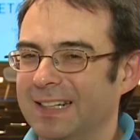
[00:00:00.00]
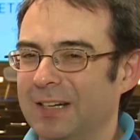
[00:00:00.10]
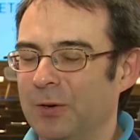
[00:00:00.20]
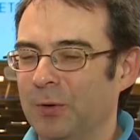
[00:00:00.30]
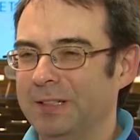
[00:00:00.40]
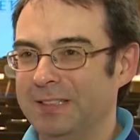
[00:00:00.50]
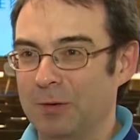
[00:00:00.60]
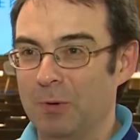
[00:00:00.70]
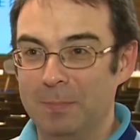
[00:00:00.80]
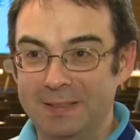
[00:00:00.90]
not
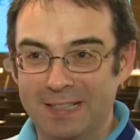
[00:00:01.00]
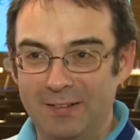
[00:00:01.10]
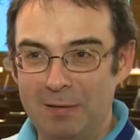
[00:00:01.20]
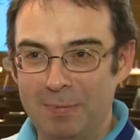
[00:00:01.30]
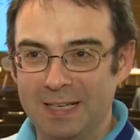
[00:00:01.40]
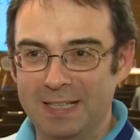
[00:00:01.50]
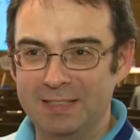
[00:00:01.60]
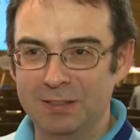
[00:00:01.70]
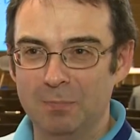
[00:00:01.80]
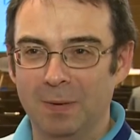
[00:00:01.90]
necessarily one particular
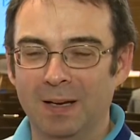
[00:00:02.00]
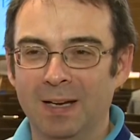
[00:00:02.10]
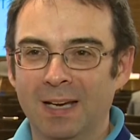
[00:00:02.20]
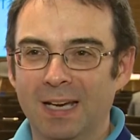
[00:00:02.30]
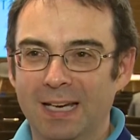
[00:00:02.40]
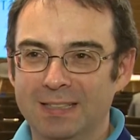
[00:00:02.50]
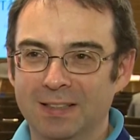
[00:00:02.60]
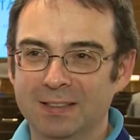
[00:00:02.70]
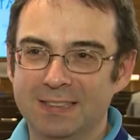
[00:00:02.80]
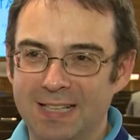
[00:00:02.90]
application, but is
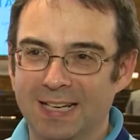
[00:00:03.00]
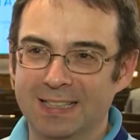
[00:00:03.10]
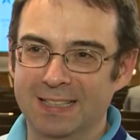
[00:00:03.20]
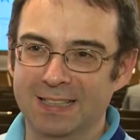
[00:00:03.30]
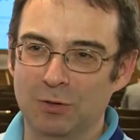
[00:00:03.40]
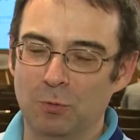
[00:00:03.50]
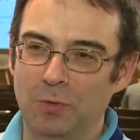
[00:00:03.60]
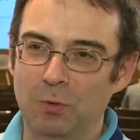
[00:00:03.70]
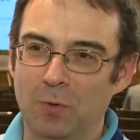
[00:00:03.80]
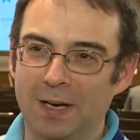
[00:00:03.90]
understanding
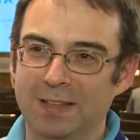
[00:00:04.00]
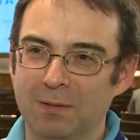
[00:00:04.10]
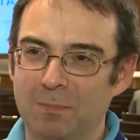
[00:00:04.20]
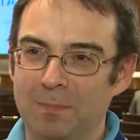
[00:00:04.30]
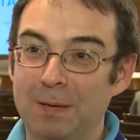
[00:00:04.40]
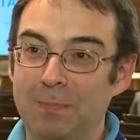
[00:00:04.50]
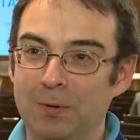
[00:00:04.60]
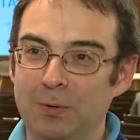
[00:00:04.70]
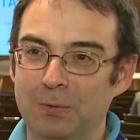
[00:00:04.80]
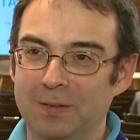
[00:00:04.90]
the way that people
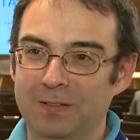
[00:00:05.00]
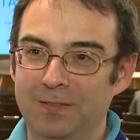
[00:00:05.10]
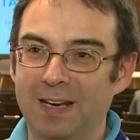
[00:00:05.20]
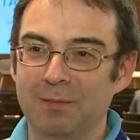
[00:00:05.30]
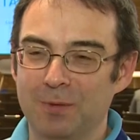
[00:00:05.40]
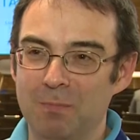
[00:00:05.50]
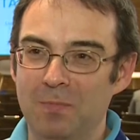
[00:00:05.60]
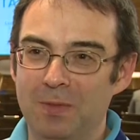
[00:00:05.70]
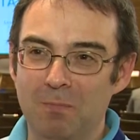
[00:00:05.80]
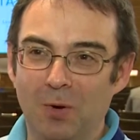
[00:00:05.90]
who develop
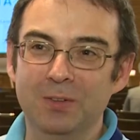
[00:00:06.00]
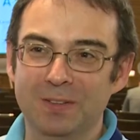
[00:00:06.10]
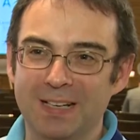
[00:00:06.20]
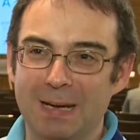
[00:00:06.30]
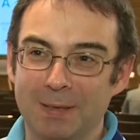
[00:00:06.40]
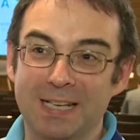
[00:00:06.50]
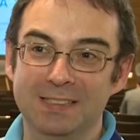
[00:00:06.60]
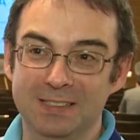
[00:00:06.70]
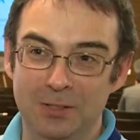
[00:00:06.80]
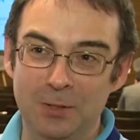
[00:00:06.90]
the modern
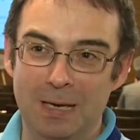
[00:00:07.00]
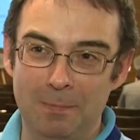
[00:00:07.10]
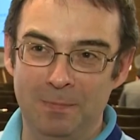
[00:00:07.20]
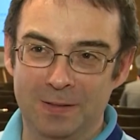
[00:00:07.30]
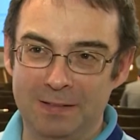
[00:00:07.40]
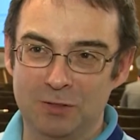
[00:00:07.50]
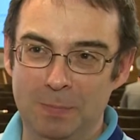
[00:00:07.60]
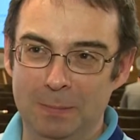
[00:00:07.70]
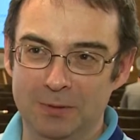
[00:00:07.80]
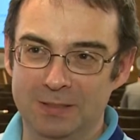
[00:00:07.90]
applications do capture
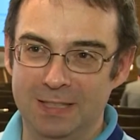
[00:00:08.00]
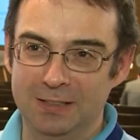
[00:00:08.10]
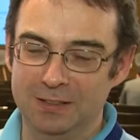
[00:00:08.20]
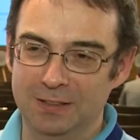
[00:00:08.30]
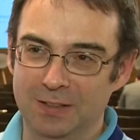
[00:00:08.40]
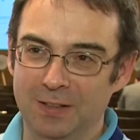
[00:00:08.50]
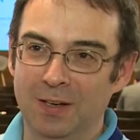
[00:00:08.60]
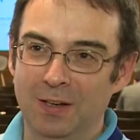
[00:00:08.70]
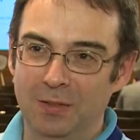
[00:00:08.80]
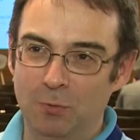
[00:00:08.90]
people's attention,
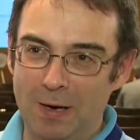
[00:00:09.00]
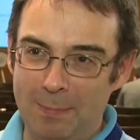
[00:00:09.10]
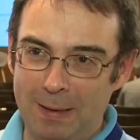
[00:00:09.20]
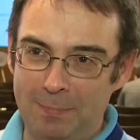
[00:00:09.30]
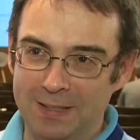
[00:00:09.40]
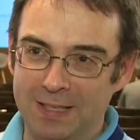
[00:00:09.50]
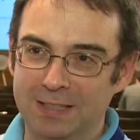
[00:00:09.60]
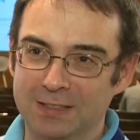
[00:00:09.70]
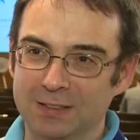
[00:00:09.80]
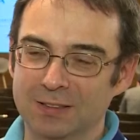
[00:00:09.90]
the web
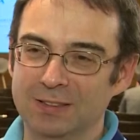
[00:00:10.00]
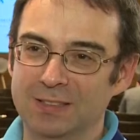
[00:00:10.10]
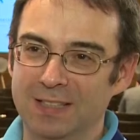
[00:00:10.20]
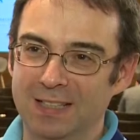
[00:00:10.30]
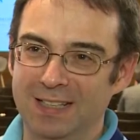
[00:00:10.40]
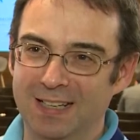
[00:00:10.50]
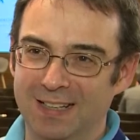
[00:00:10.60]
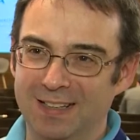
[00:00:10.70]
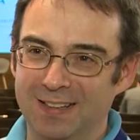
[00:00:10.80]
applications, the